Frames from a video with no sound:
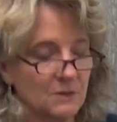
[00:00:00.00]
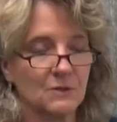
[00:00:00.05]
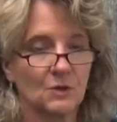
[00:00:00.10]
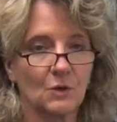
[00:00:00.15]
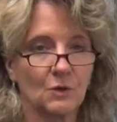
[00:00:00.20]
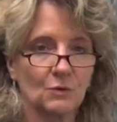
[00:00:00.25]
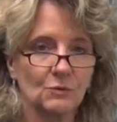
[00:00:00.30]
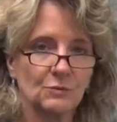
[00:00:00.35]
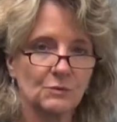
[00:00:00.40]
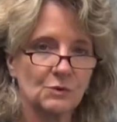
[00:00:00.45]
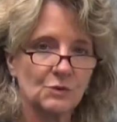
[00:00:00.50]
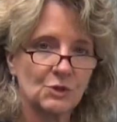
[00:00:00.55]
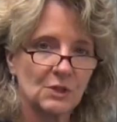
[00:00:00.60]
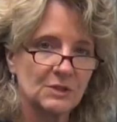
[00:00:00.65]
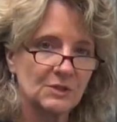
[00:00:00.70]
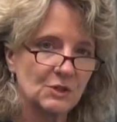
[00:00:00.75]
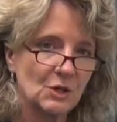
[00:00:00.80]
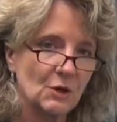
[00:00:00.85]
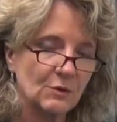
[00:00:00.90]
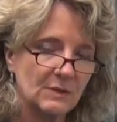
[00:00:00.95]
so
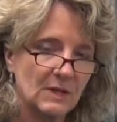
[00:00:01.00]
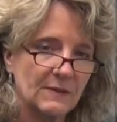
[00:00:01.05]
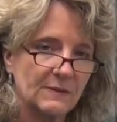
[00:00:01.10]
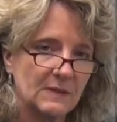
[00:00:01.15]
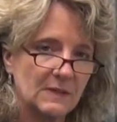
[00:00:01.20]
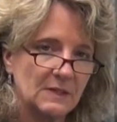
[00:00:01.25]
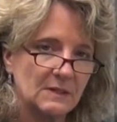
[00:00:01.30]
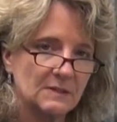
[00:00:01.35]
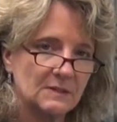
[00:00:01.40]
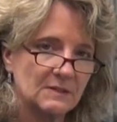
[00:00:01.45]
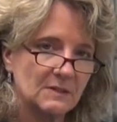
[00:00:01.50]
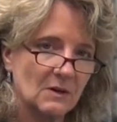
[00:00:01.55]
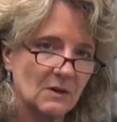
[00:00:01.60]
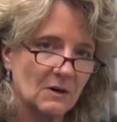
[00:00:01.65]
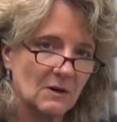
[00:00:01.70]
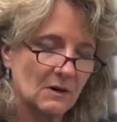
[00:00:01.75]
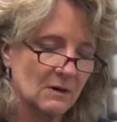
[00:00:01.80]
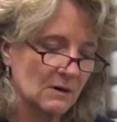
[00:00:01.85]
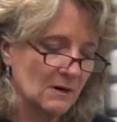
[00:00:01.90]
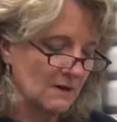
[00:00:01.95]
just know that these
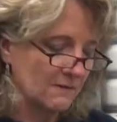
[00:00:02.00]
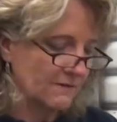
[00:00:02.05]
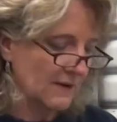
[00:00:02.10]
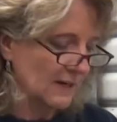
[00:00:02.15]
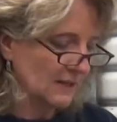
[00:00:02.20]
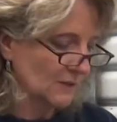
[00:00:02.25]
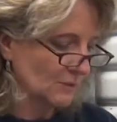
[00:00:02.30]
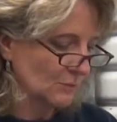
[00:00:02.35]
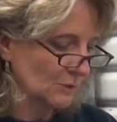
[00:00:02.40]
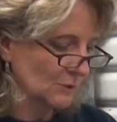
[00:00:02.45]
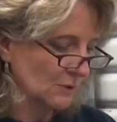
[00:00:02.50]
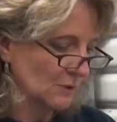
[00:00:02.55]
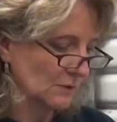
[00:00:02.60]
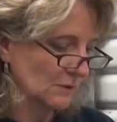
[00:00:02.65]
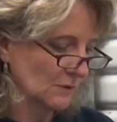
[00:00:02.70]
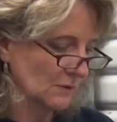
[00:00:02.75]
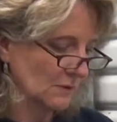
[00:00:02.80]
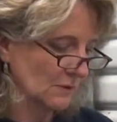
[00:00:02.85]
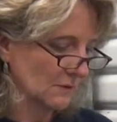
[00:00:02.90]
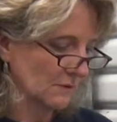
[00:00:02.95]
are
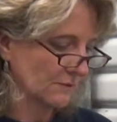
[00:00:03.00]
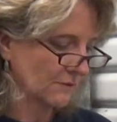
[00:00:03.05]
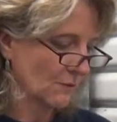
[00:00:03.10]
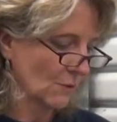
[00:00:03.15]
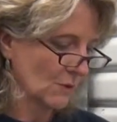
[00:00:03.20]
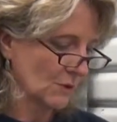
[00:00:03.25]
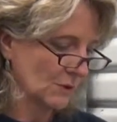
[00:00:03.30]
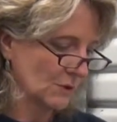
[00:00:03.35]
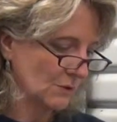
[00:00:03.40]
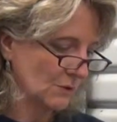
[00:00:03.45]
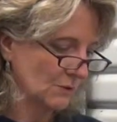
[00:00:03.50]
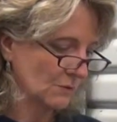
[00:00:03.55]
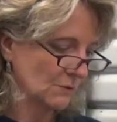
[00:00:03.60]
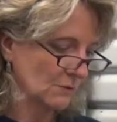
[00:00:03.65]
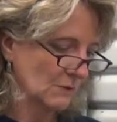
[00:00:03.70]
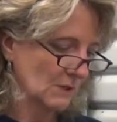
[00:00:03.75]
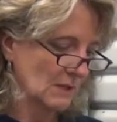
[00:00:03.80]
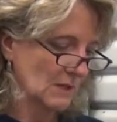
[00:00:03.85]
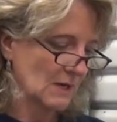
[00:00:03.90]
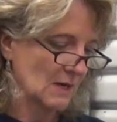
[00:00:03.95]
available for
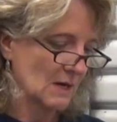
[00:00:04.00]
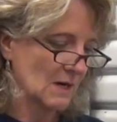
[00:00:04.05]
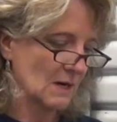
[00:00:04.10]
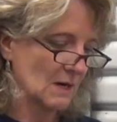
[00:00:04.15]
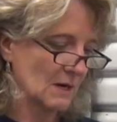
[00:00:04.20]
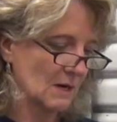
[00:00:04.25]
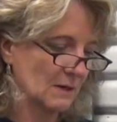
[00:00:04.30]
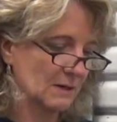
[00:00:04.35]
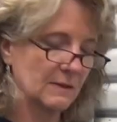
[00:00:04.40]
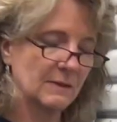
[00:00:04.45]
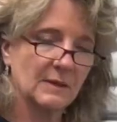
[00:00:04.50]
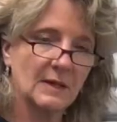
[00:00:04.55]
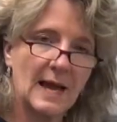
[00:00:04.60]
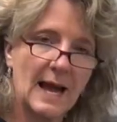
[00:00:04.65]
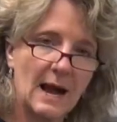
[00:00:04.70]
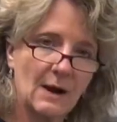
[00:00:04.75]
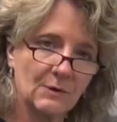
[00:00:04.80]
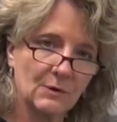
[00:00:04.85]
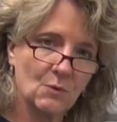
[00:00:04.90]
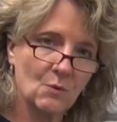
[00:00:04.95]
you. Uh,
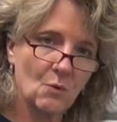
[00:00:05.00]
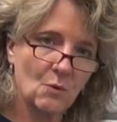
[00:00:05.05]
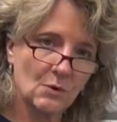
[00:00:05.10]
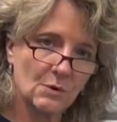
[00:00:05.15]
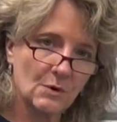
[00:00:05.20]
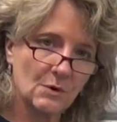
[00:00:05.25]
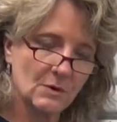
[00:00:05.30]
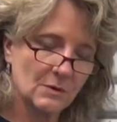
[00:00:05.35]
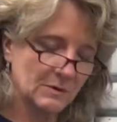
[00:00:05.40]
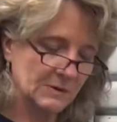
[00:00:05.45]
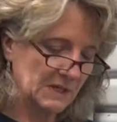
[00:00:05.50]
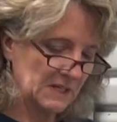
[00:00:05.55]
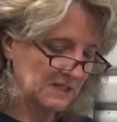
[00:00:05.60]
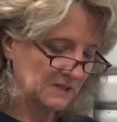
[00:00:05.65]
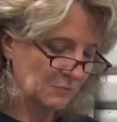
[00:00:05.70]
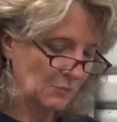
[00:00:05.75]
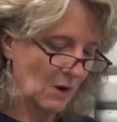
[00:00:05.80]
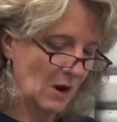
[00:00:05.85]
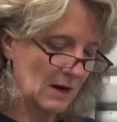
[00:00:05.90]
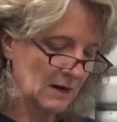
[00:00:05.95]
how to order
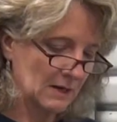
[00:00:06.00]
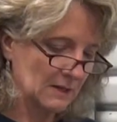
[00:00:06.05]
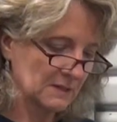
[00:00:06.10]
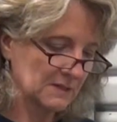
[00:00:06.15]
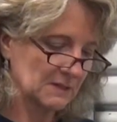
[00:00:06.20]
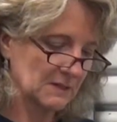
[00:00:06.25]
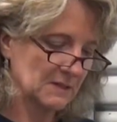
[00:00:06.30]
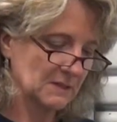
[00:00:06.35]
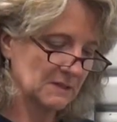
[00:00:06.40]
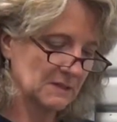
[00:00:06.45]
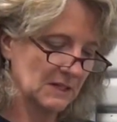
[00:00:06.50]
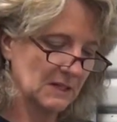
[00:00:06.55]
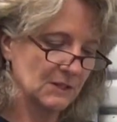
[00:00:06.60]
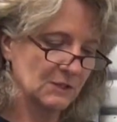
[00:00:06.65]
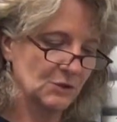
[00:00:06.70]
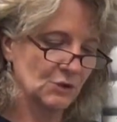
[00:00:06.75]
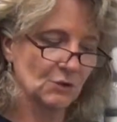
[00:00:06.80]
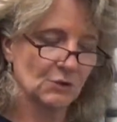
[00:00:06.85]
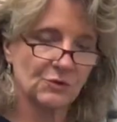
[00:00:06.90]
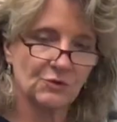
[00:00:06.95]
these products is
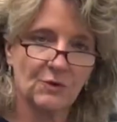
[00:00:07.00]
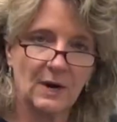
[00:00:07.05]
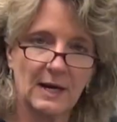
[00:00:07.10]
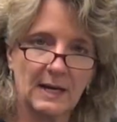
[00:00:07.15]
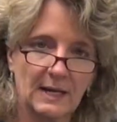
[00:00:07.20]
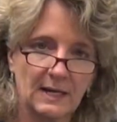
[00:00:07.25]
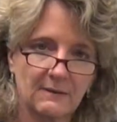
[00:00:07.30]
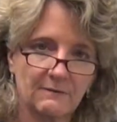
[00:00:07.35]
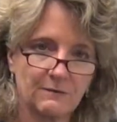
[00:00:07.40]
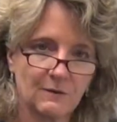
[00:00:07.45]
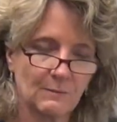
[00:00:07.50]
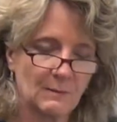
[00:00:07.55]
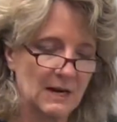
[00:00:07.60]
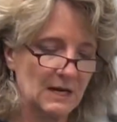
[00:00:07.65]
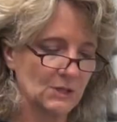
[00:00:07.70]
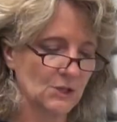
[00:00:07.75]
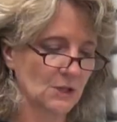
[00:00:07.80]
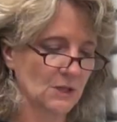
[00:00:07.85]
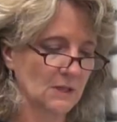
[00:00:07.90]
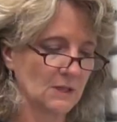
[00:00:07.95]
in your training
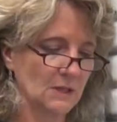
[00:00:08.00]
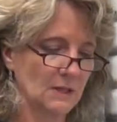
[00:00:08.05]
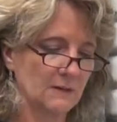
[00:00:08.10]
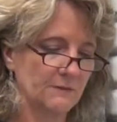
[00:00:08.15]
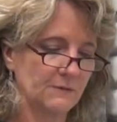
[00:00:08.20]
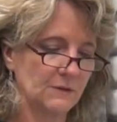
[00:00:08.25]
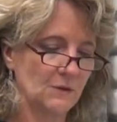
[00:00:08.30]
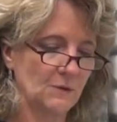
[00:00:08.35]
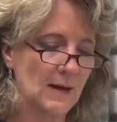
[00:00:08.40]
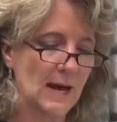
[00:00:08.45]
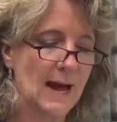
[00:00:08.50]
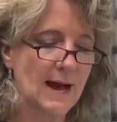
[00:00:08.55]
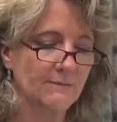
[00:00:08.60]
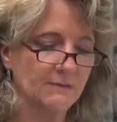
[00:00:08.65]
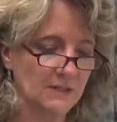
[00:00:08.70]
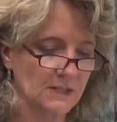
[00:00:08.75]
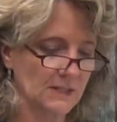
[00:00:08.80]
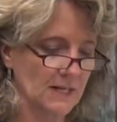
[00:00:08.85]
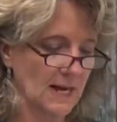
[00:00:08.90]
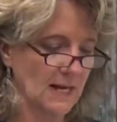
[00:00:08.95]
information. If you
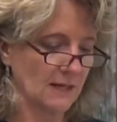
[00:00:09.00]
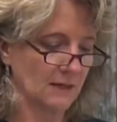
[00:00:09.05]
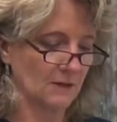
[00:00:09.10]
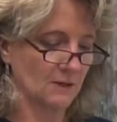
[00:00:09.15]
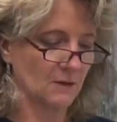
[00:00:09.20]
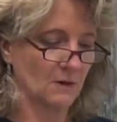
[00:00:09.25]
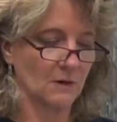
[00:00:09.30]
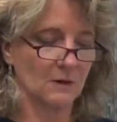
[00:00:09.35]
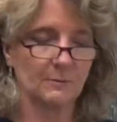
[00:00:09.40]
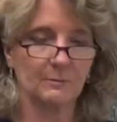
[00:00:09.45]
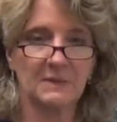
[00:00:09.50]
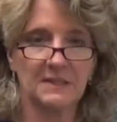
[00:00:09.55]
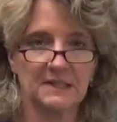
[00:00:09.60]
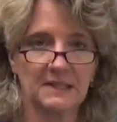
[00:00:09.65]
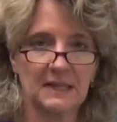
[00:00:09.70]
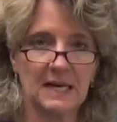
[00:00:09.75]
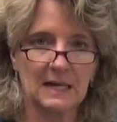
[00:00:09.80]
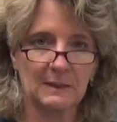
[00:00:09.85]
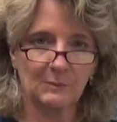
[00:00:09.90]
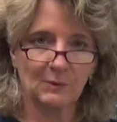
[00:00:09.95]
haven't taken our
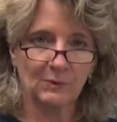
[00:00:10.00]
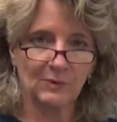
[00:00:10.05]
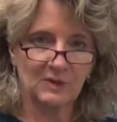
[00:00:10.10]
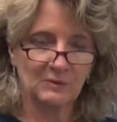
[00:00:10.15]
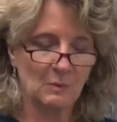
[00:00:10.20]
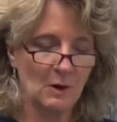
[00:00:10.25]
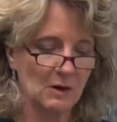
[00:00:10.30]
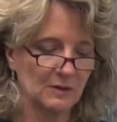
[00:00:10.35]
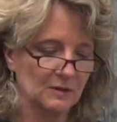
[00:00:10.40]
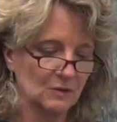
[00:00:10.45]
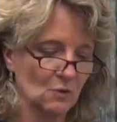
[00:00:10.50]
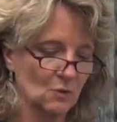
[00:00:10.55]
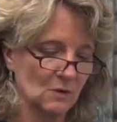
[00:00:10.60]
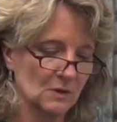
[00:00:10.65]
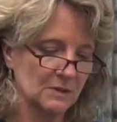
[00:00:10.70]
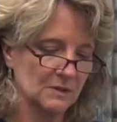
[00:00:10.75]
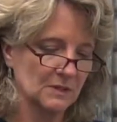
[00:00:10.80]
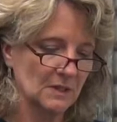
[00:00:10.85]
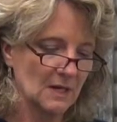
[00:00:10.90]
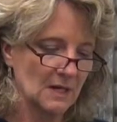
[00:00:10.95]
missing animal response
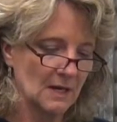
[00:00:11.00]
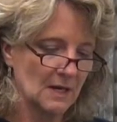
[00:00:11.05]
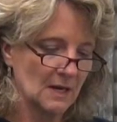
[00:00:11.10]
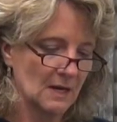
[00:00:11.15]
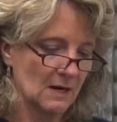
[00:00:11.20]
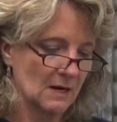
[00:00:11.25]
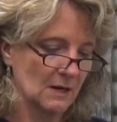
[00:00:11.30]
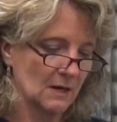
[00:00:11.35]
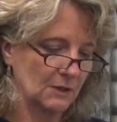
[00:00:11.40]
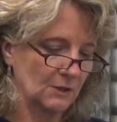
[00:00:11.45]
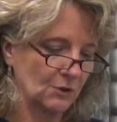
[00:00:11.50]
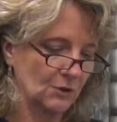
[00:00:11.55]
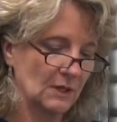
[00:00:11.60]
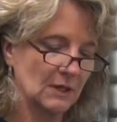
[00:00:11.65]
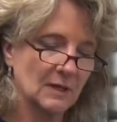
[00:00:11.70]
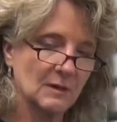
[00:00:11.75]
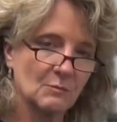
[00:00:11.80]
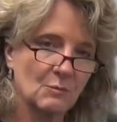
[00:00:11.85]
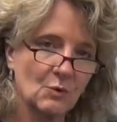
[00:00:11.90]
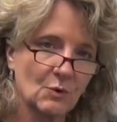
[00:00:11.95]
course, uh, you
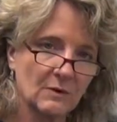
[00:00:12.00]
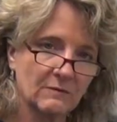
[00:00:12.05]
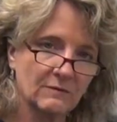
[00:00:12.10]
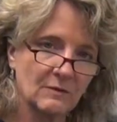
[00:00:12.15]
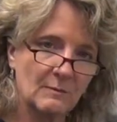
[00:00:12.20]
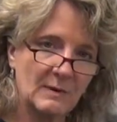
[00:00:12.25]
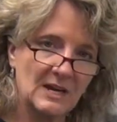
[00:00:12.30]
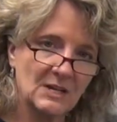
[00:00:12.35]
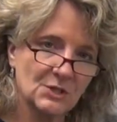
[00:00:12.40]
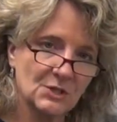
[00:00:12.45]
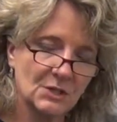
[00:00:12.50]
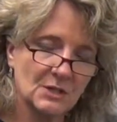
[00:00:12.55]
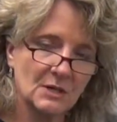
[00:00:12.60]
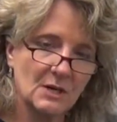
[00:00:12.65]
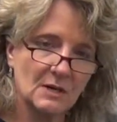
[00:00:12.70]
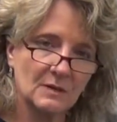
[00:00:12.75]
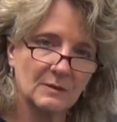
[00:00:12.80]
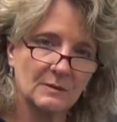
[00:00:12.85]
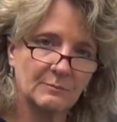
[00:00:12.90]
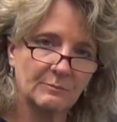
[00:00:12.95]
can get more information
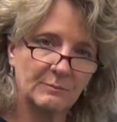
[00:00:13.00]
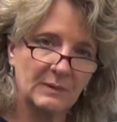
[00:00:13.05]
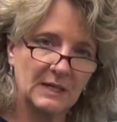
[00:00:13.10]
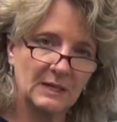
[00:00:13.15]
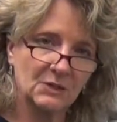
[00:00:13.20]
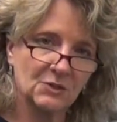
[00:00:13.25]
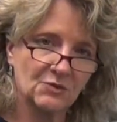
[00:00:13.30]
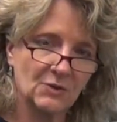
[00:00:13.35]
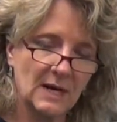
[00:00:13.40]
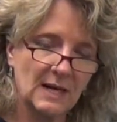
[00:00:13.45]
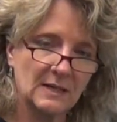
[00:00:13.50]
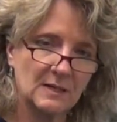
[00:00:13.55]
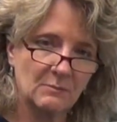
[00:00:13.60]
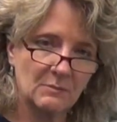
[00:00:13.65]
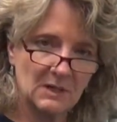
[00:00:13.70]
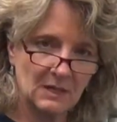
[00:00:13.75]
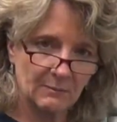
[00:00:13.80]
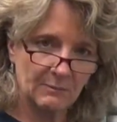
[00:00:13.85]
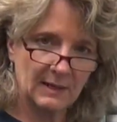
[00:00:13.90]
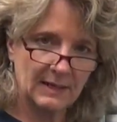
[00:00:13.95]
on being trained to
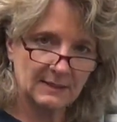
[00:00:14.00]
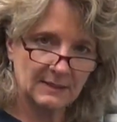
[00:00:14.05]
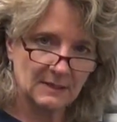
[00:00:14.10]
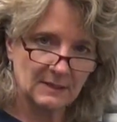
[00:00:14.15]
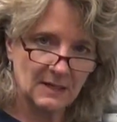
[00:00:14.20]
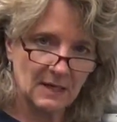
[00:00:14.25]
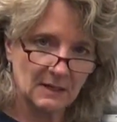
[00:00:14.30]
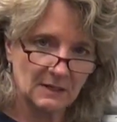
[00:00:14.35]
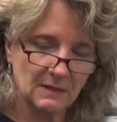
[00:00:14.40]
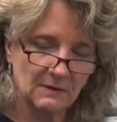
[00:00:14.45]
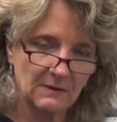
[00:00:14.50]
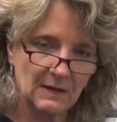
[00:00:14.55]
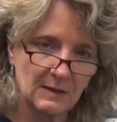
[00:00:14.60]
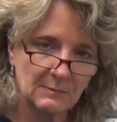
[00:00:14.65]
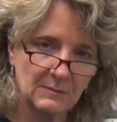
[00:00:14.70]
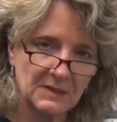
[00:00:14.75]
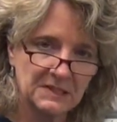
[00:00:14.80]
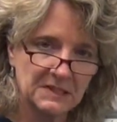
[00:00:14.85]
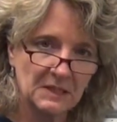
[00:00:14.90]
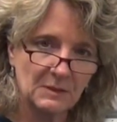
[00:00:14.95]
be a pet detective
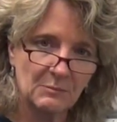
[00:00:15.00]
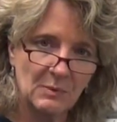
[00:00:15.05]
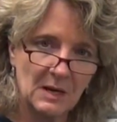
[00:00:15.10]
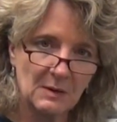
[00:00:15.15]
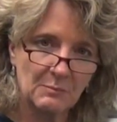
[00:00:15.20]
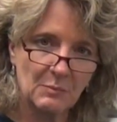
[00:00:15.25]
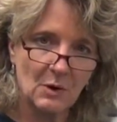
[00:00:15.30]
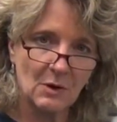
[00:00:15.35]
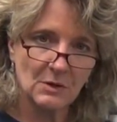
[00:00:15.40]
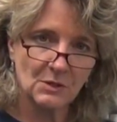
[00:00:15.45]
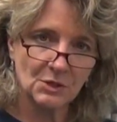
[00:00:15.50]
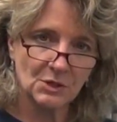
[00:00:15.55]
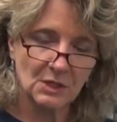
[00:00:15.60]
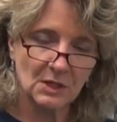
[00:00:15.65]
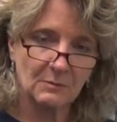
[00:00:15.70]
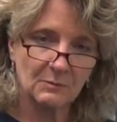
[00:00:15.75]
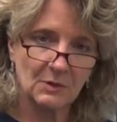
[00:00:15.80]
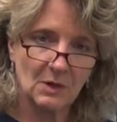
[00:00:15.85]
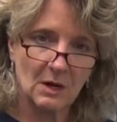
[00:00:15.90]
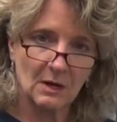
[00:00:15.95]
at
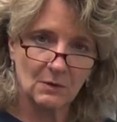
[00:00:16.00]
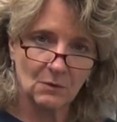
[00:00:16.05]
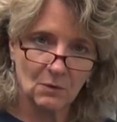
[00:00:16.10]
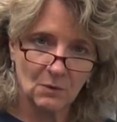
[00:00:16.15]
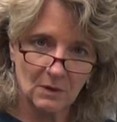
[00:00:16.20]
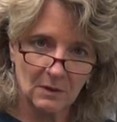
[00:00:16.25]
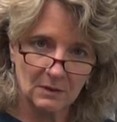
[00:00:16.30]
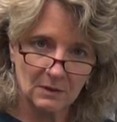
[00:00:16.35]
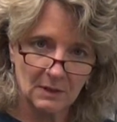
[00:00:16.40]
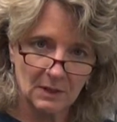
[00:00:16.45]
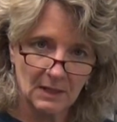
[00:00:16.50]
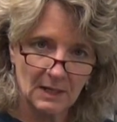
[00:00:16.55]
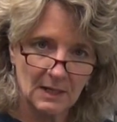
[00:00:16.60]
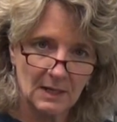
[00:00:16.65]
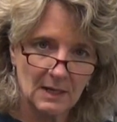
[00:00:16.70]
missingpetpartnership.org.